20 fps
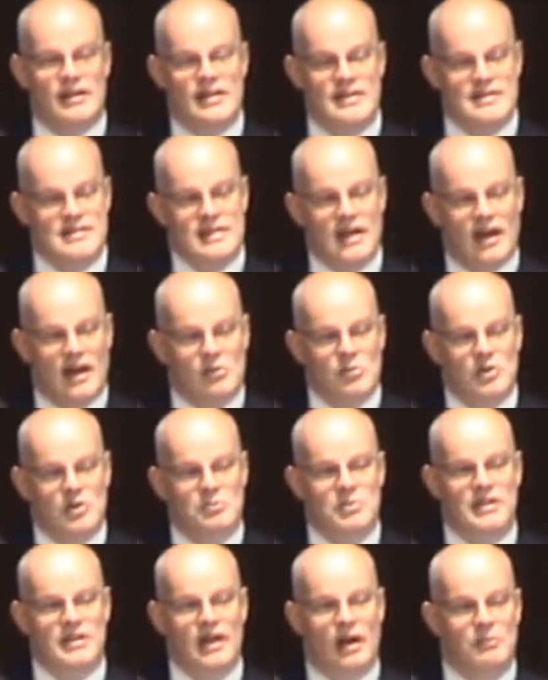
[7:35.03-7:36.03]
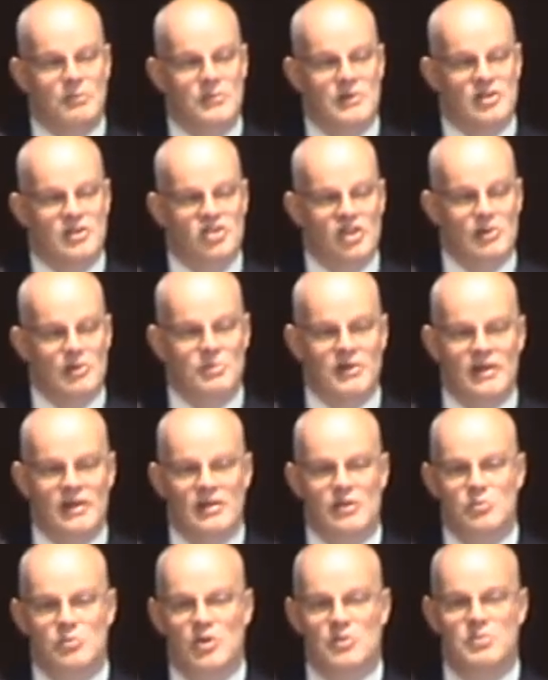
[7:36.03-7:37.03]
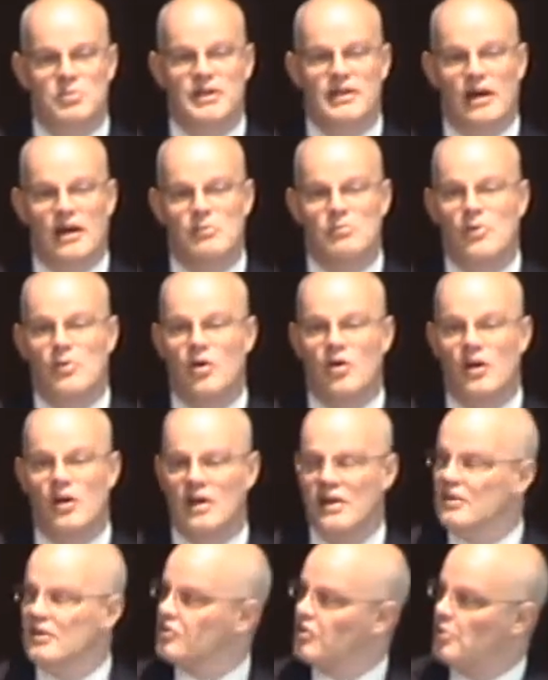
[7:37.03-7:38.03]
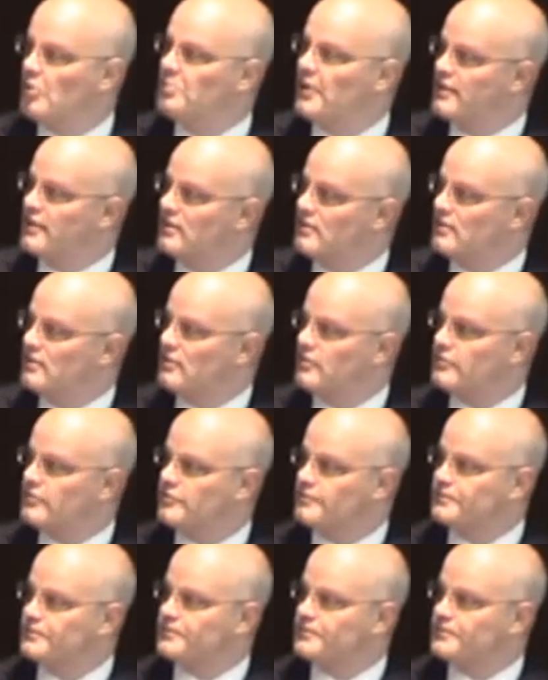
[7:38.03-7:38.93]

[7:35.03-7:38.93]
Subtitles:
his car would become cheaper, it would become more competitive.